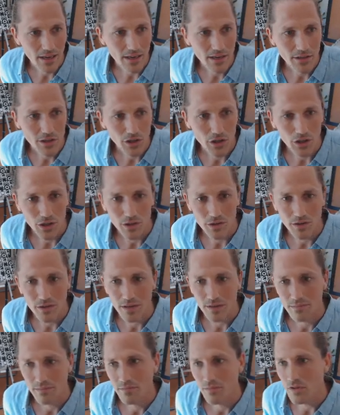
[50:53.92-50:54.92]
link
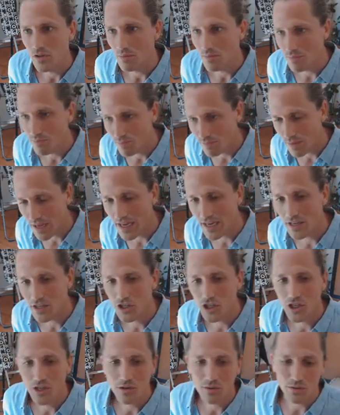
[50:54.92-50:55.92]
to your
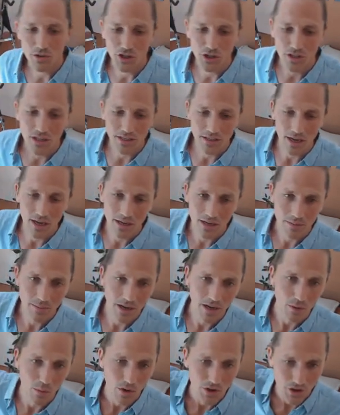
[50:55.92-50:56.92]
page, which you then talk
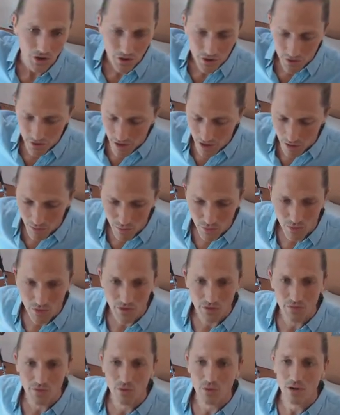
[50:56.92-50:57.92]
about what you're crowd
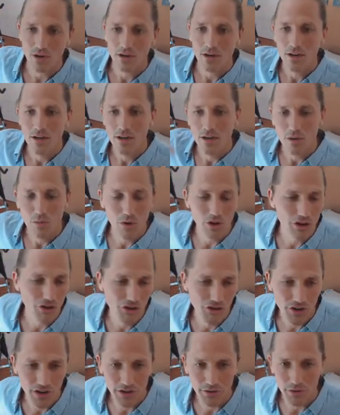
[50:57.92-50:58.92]
pooling for, what
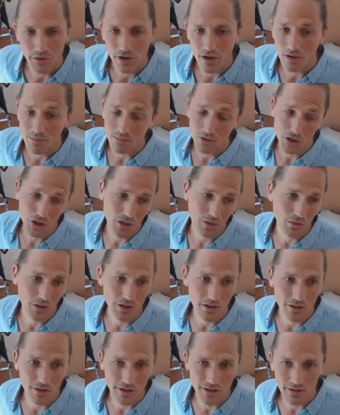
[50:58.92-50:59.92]
you're trying to accomplish and
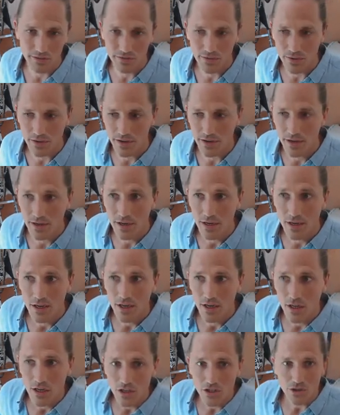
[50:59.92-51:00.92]
what you're looking for.
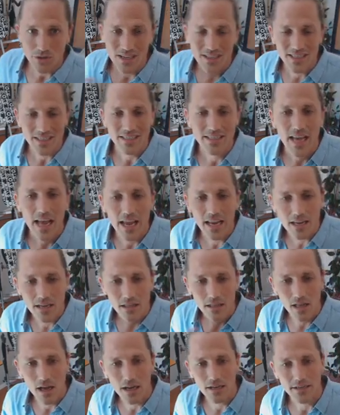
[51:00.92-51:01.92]
So it doesn't take
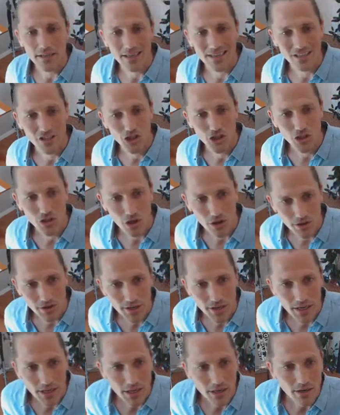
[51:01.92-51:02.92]
a lot to get
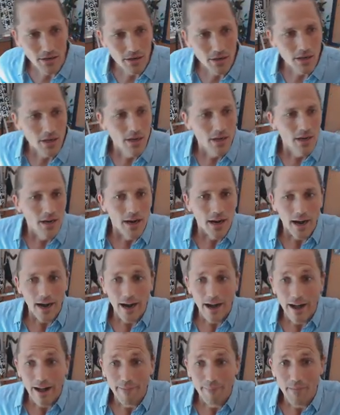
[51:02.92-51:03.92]
started here.
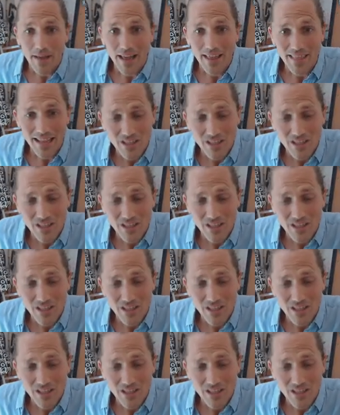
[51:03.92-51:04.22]
Um,